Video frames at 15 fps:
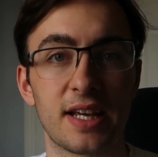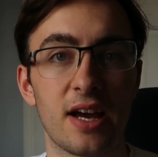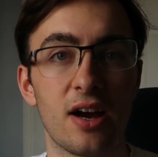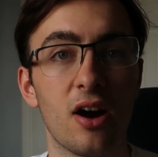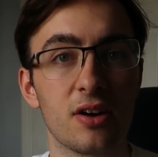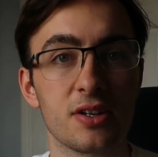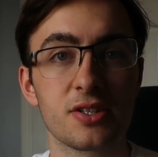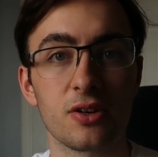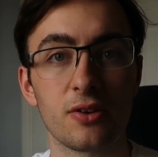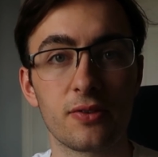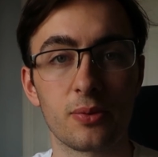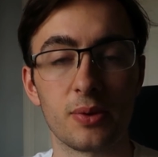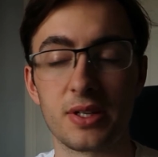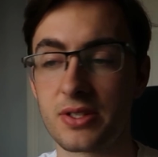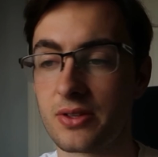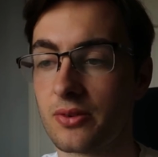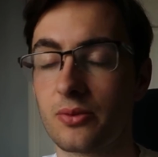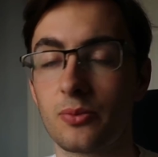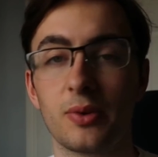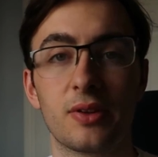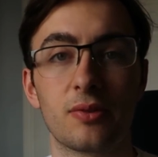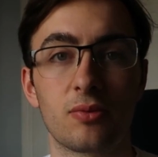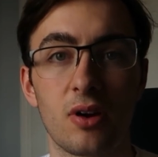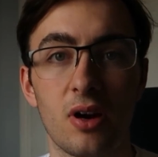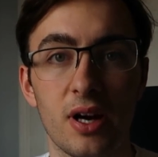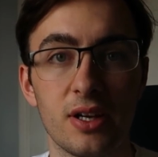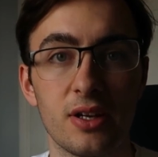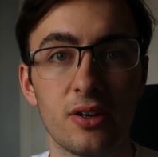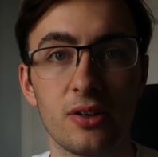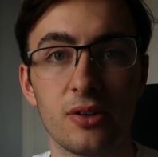to get our softwares on with
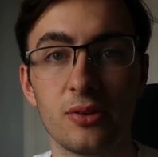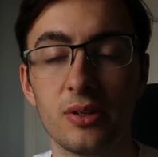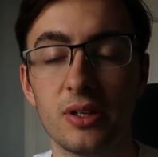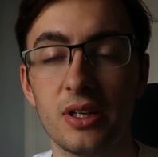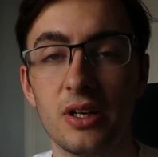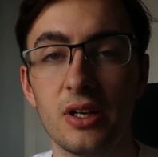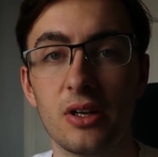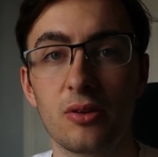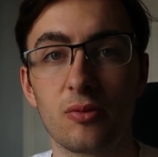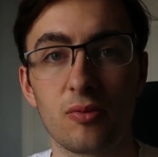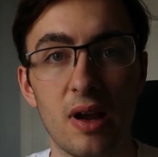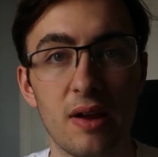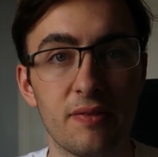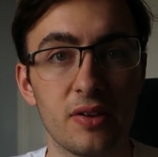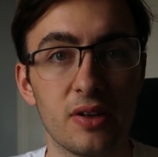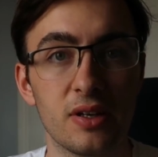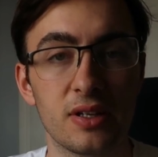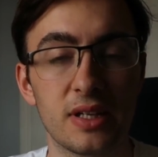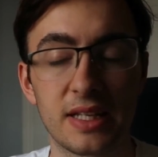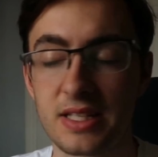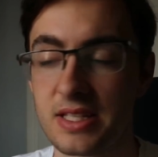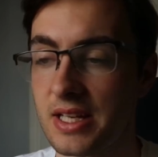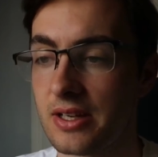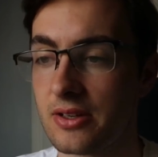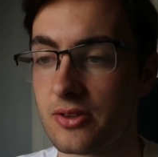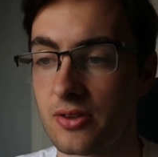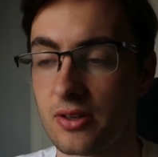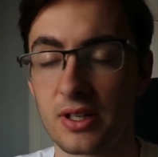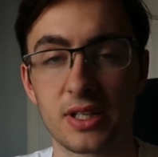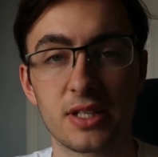Rhino, Revit,
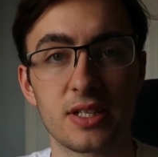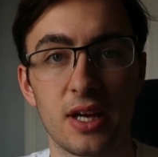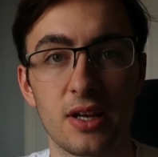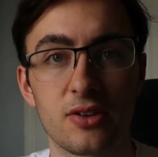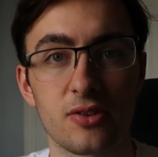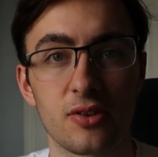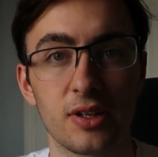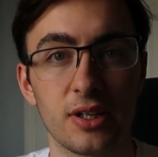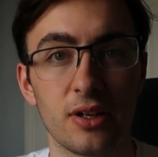etc., etc.